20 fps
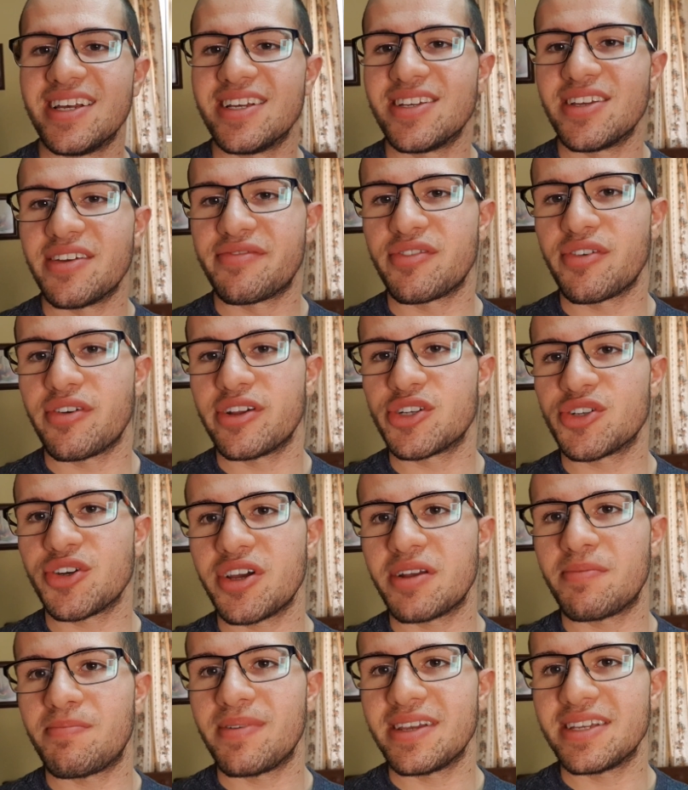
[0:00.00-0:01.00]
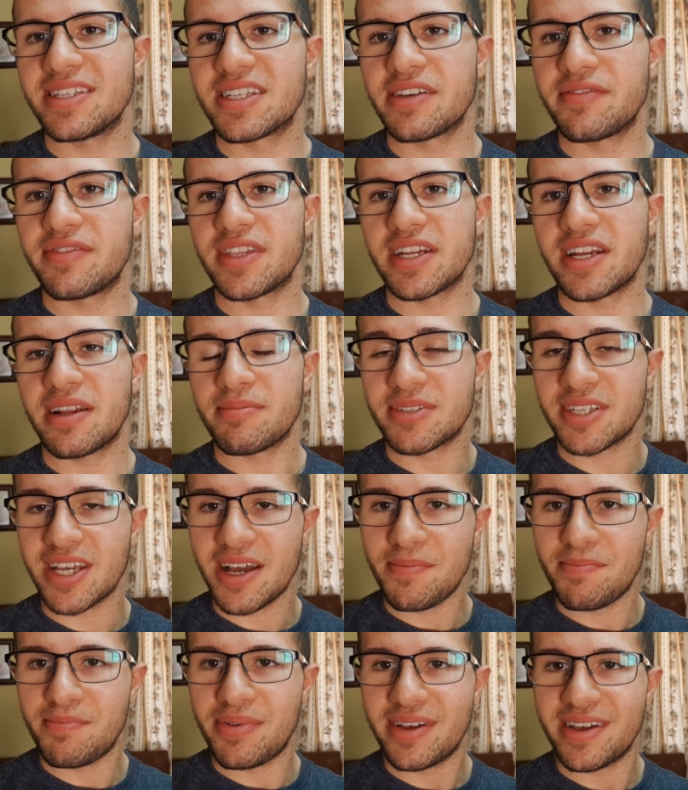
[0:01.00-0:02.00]
If you enjoyed it, please give it a thumbs
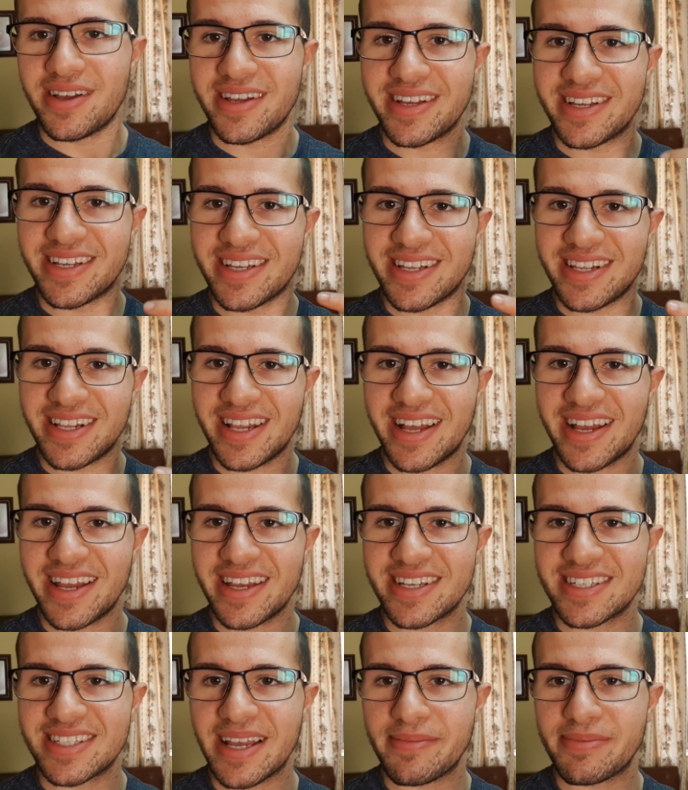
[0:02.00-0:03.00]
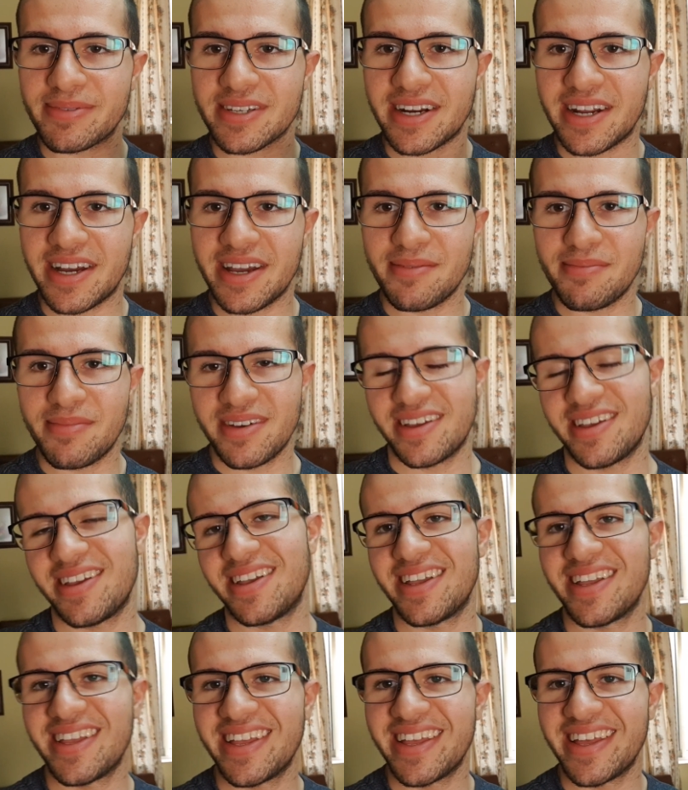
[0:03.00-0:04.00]
up, like, subscribe,
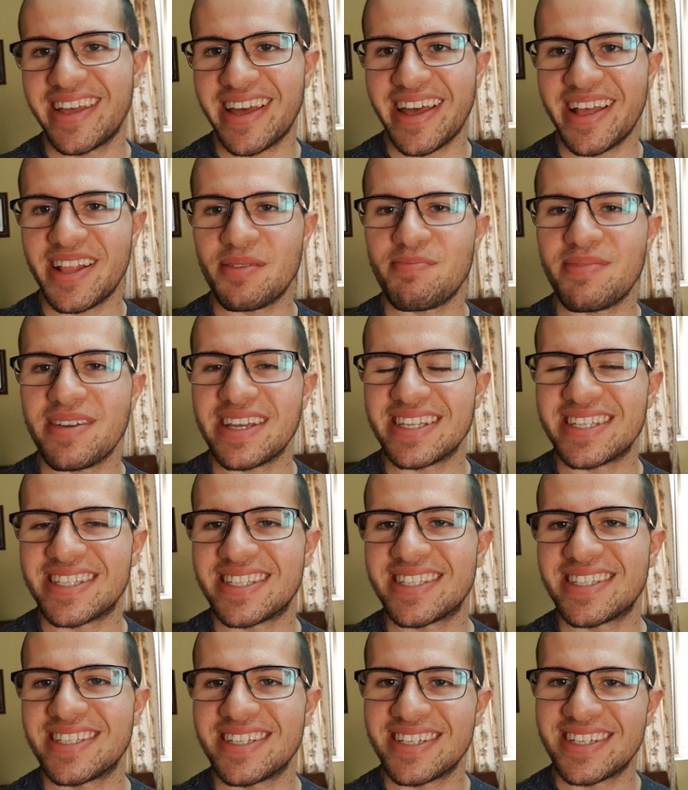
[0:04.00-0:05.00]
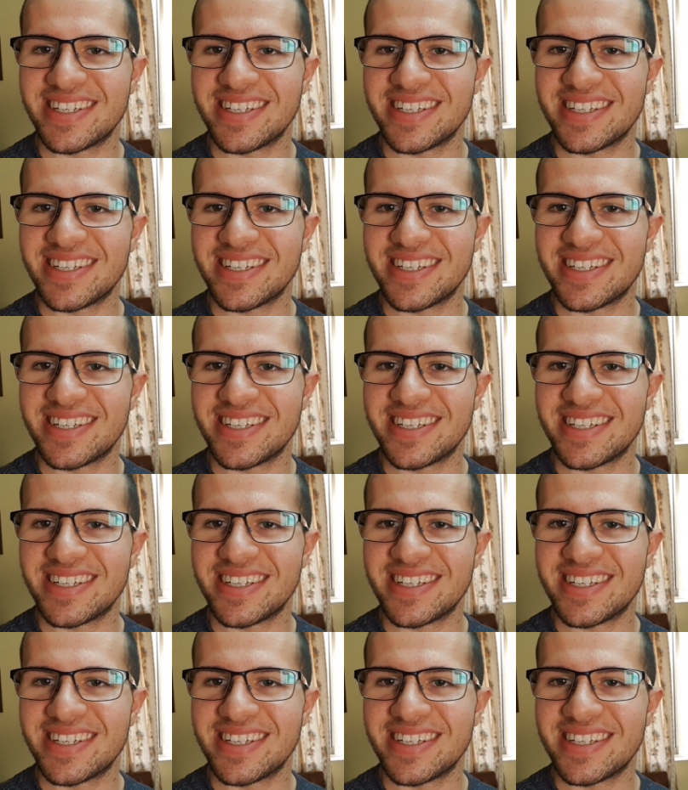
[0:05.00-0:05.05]
and peace.